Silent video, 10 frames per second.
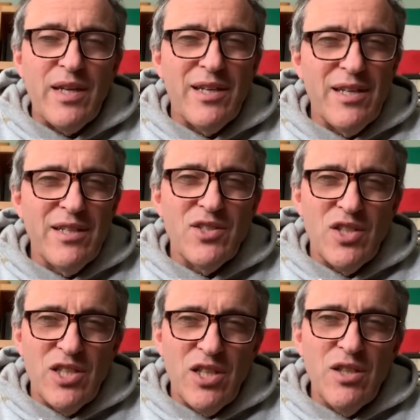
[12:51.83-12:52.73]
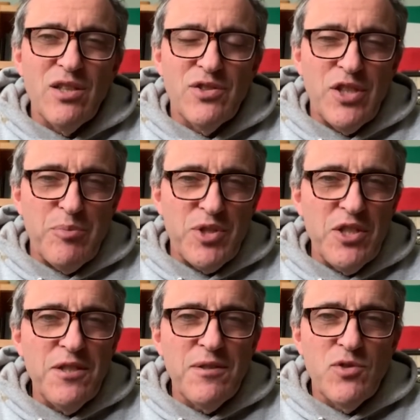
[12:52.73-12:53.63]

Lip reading: and he's a little tipsy.